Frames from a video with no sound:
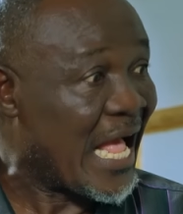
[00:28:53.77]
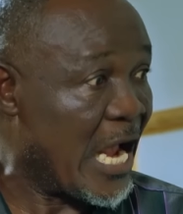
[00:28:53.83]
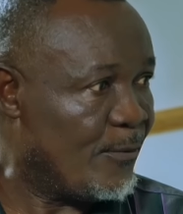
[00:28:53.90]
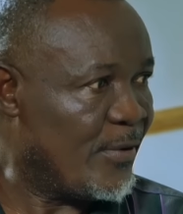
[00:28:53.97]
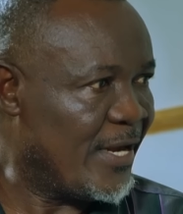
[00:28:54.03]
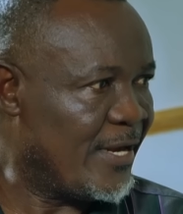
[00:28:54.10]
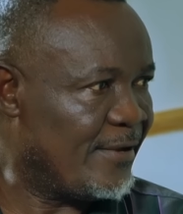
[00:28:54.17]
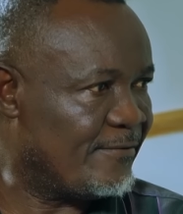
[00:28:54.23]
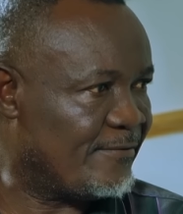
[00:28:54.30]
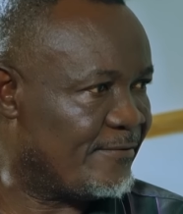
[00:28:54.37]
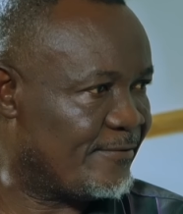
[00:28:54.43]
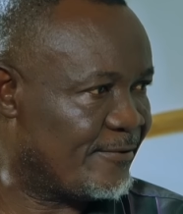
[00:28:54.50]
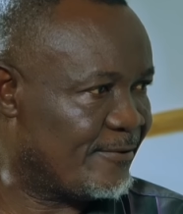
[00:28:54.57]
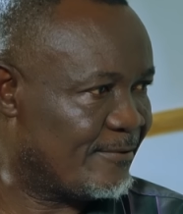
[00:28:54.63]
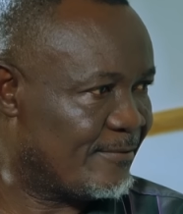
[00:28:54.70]
I will leave,
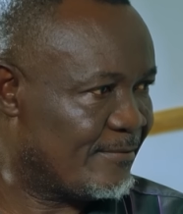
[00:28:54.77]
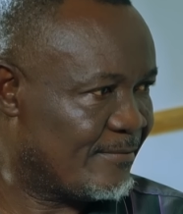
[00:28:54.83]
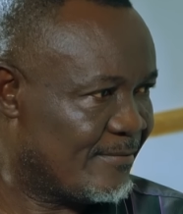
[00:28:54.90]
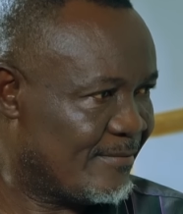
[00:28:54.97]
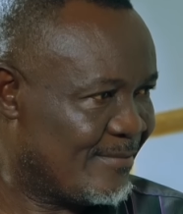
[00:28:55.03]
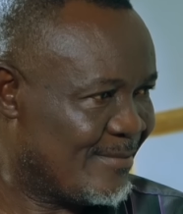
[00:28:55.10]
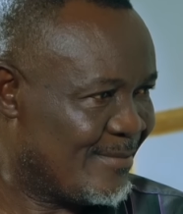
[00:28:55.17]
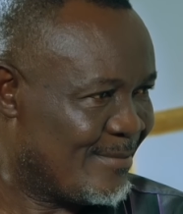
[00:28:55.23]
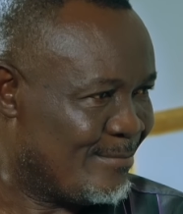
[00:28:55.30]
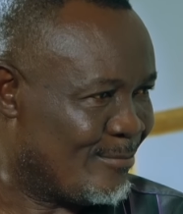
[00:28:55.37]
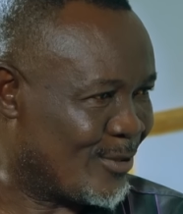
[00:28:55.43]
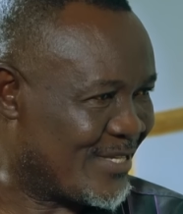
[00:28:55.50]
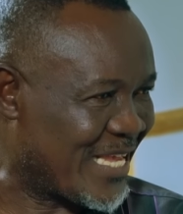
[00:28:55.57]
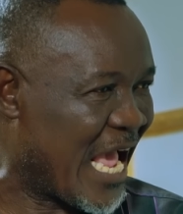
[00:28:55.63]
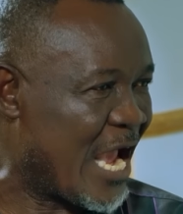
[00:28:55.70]

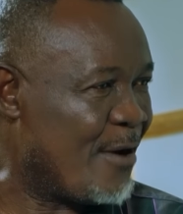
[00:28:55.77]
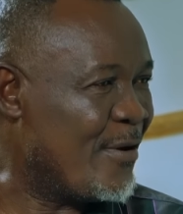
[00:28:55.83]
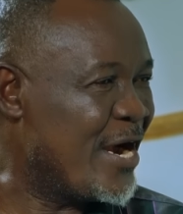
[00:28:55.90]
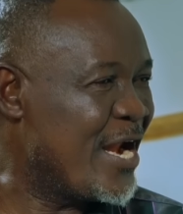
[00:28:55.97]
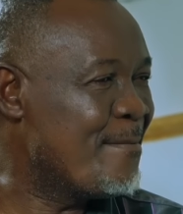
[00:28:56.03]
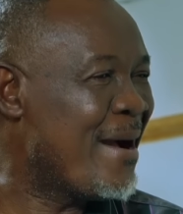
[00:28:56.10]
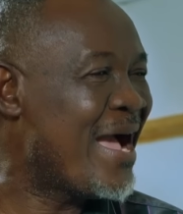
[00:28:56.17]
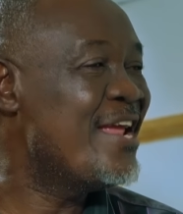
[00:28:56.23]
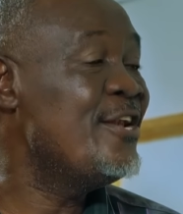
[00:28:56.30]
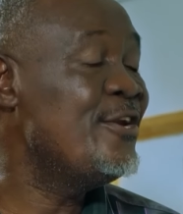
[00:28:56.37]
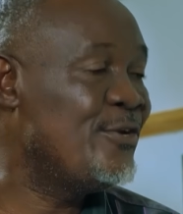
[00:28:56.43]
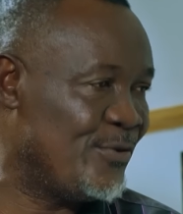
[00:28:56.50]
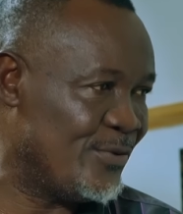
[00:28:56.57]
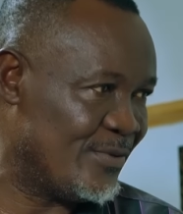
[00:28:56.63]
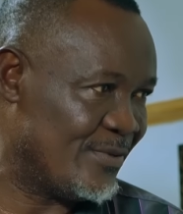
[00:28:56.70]
but I will
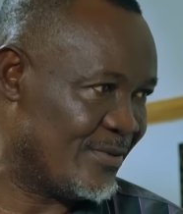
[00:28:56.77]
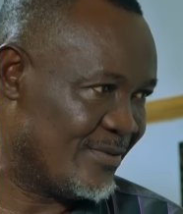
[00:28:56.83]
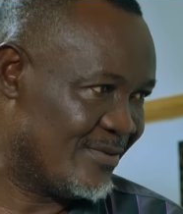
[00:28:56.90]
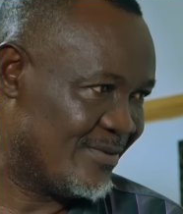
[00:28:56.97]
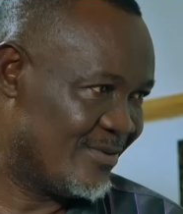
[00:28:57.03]
remind you